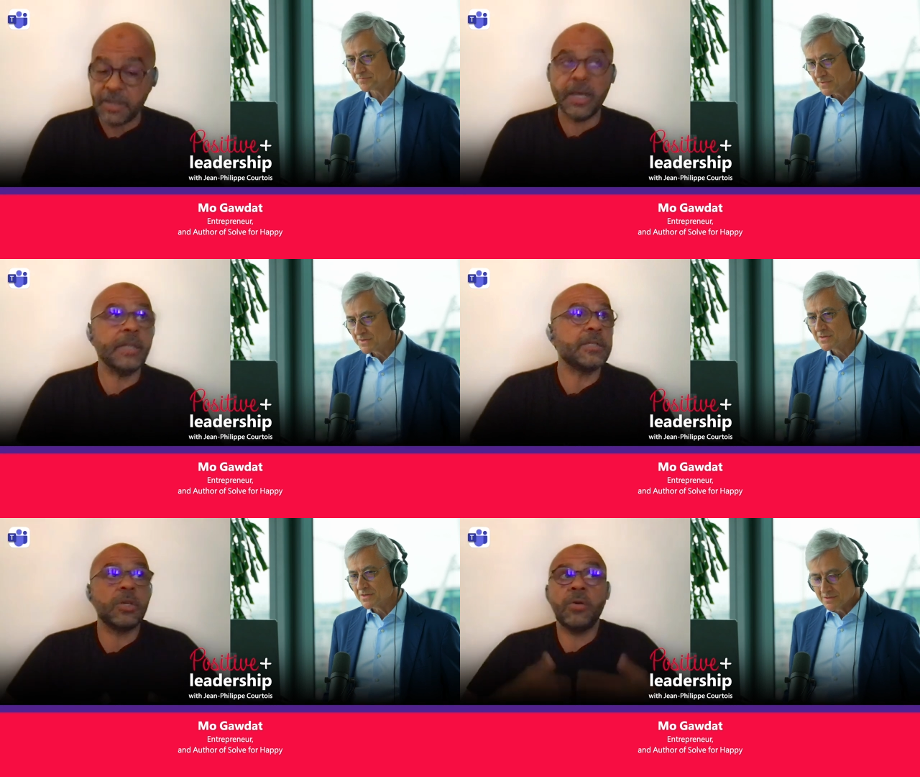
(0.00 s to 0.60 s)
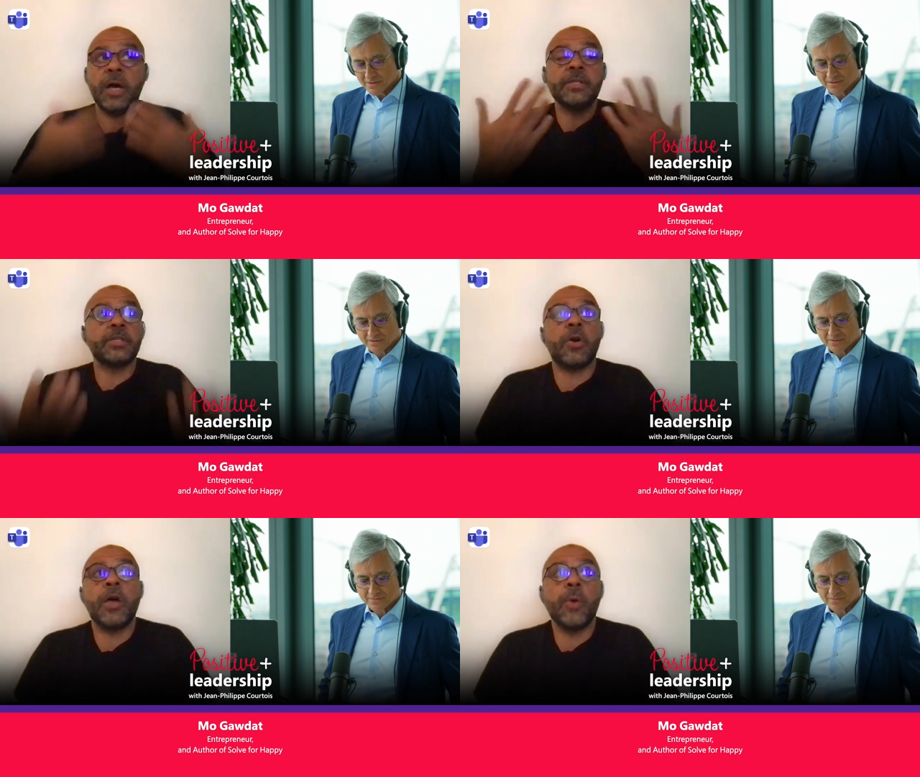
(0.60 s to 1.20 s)
Speaker 1: And and so and
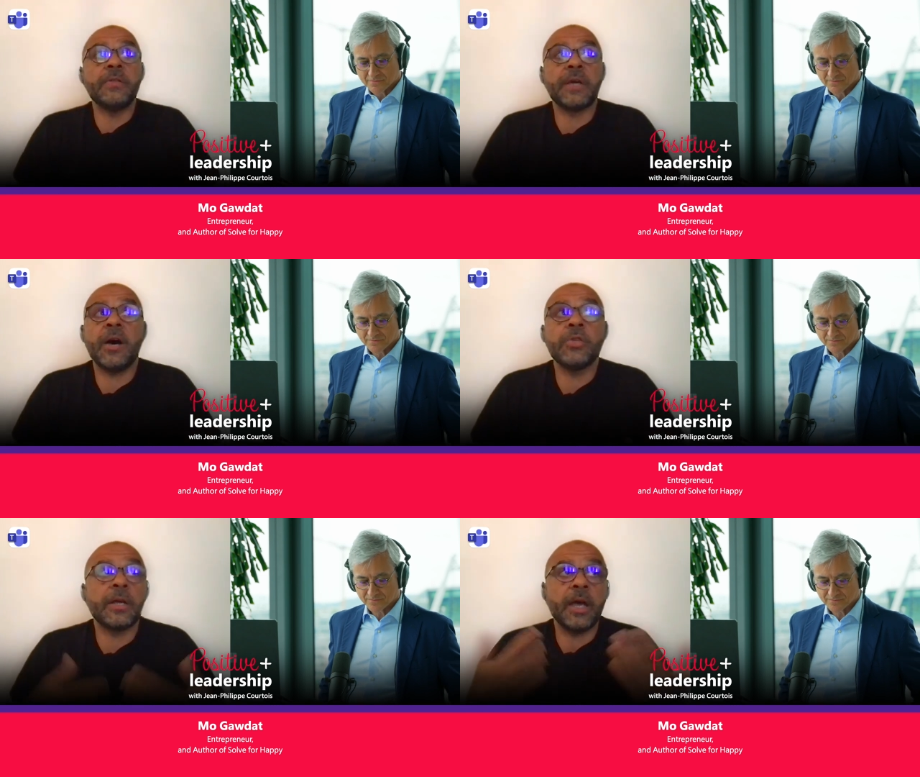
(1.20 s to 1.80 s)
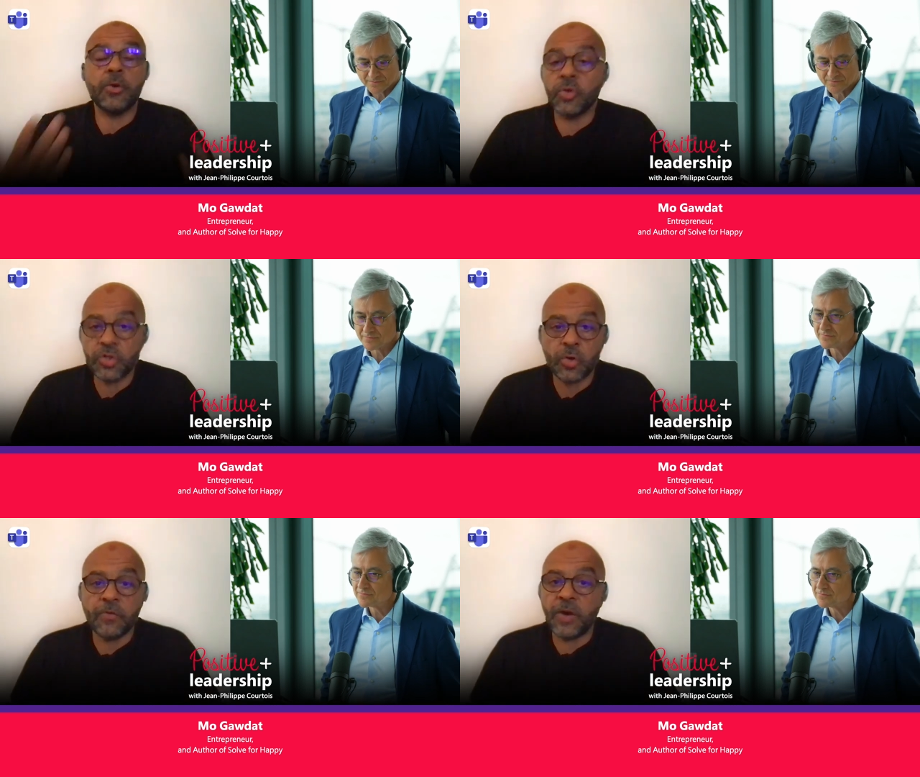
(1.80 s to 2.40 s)
so I went out and I
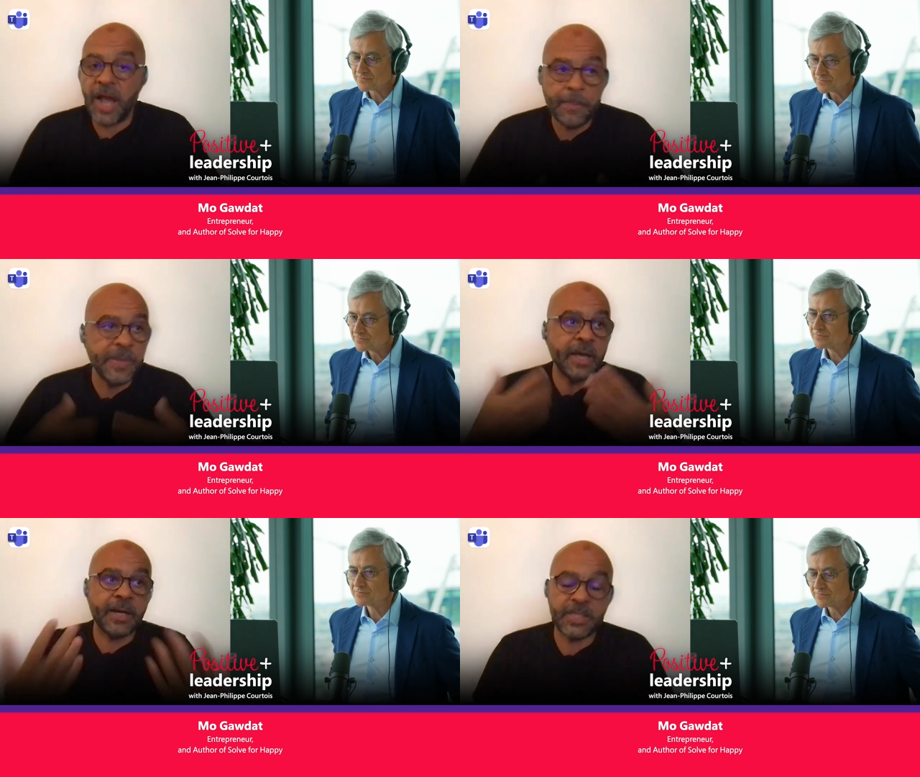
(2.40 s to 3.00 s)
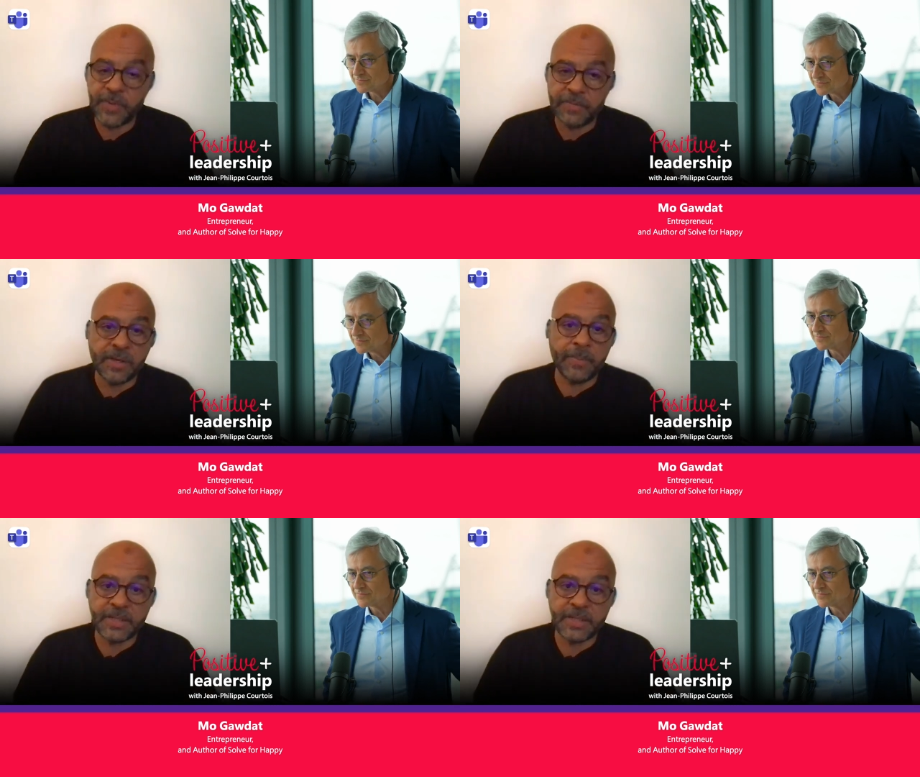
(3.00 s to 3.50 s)
wrote "Solve for Happy and I spread the